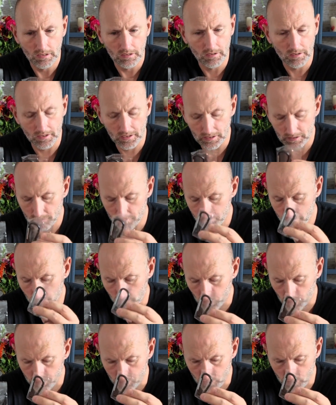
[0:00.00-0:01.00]
I'm
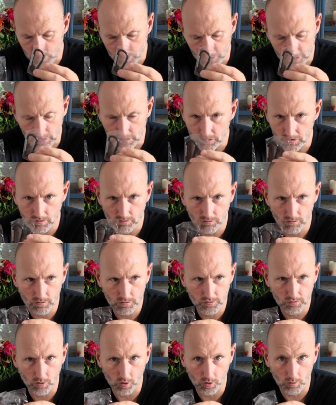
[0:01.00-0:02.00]
going to be using these
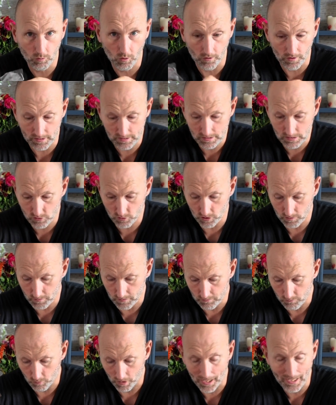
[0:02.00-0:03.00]
for what this is going to
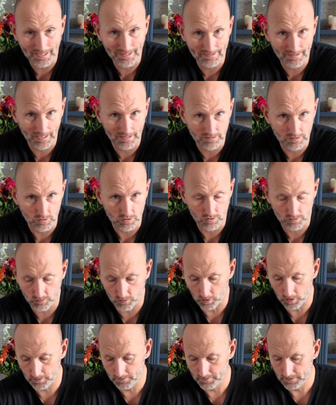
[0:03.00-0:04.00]
be, what I intend to use it for.